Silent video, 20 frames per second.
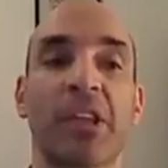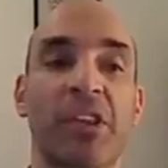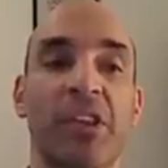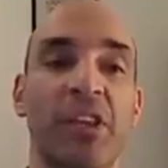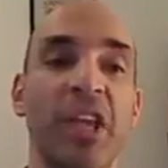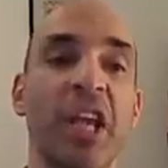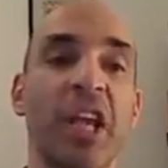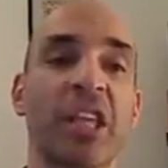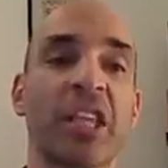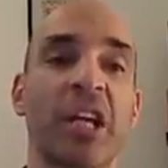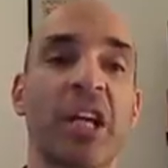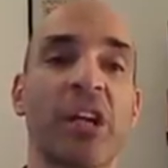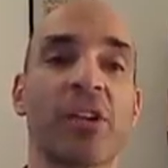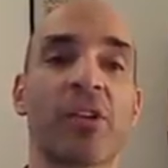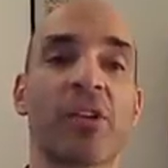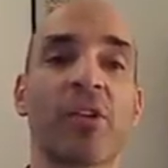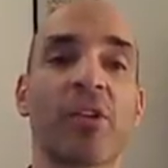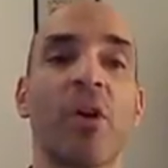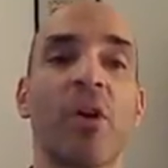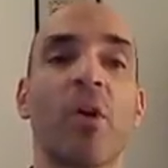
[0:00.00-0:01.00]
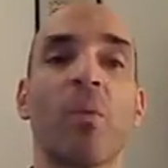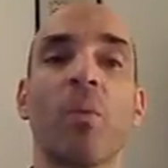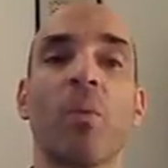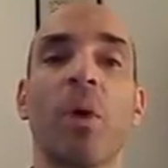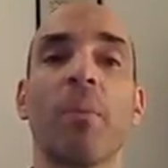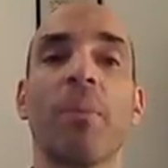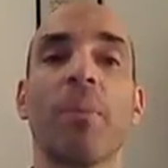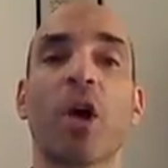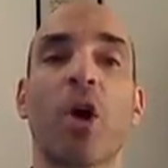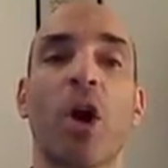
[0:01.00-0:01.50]
The signals
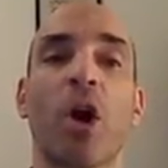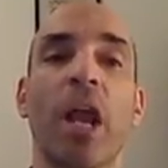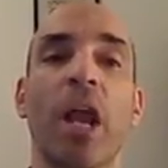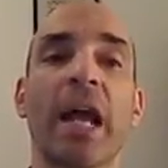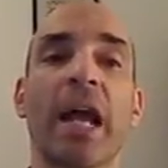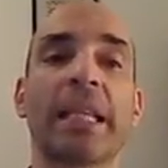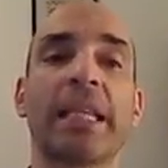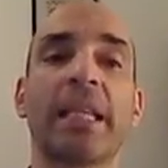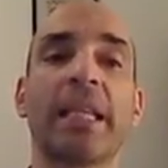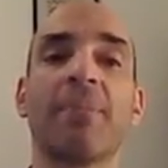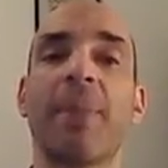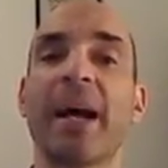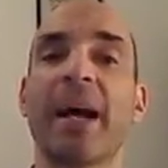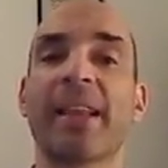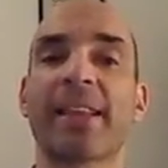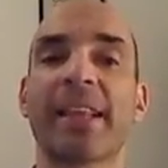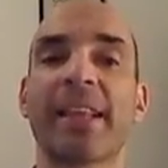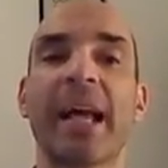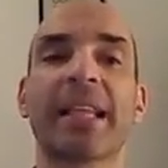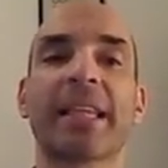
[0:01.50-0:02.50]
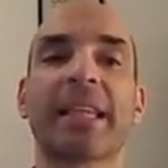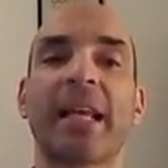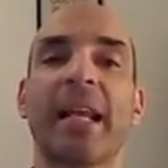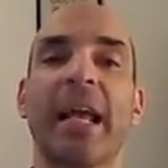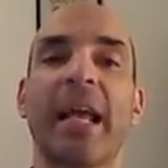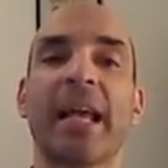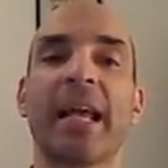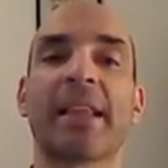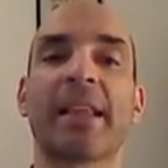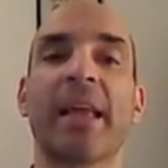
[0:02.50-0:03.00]
will be collected by
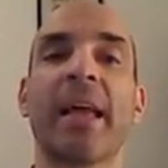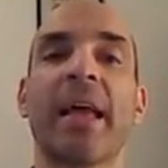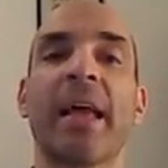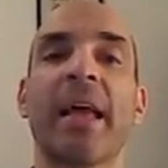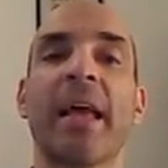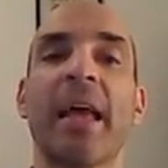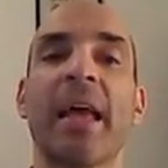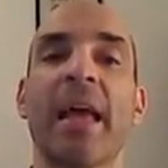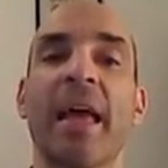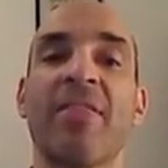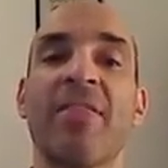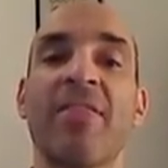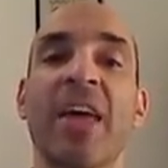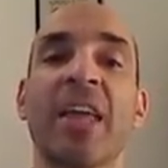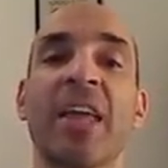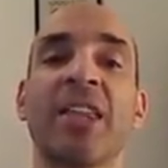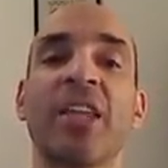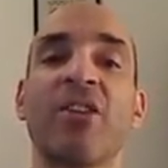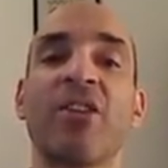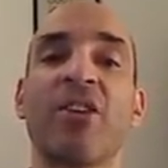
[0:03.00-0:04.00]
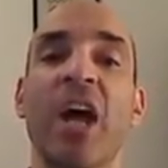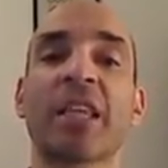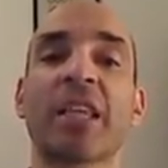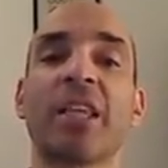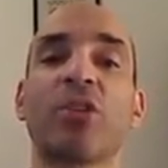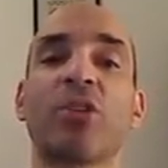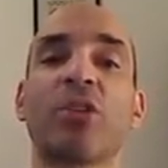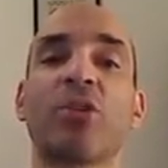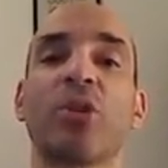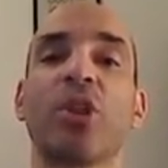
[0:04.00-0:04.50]
satellites and then
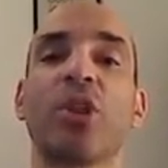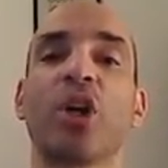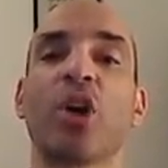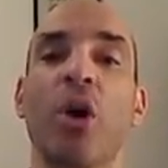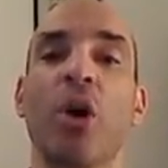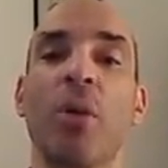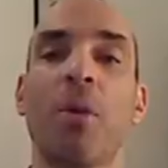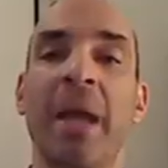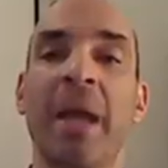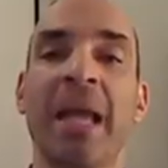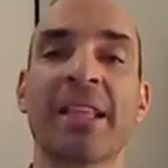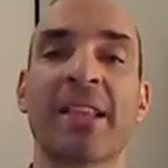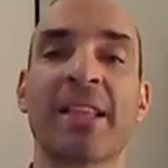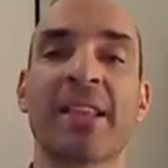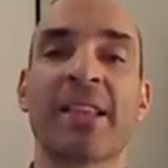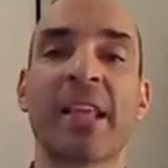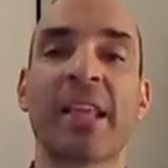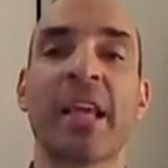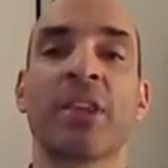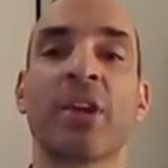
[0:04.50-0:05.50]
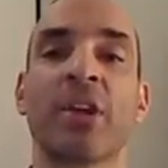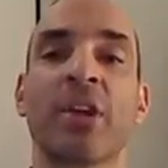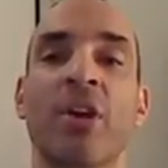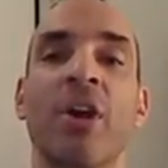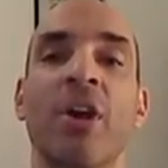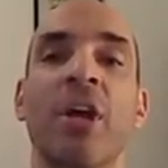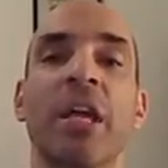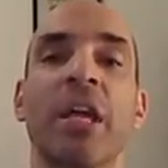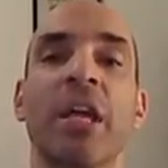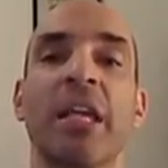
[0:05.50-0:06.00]
directed to the command
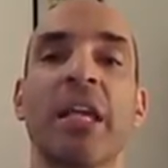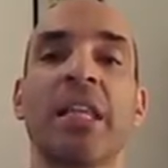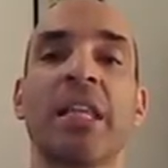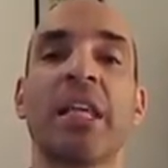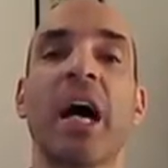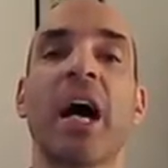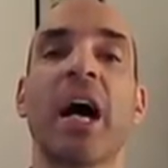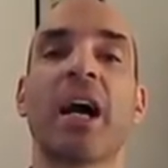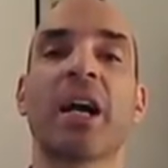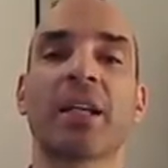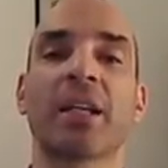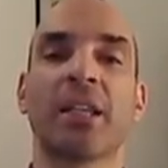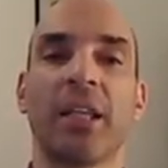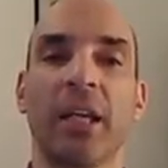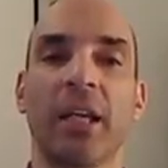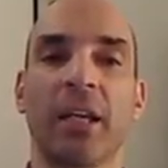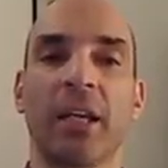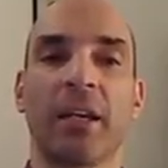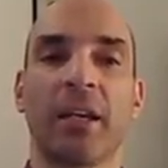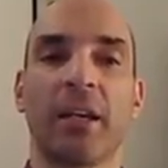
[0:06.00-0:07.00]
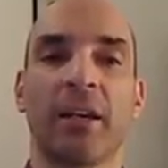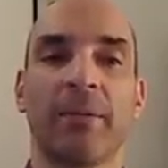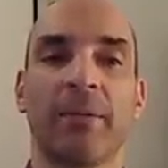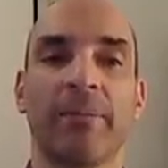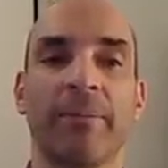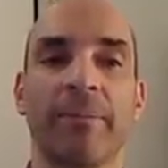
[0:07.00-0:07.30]
center in the Arctic.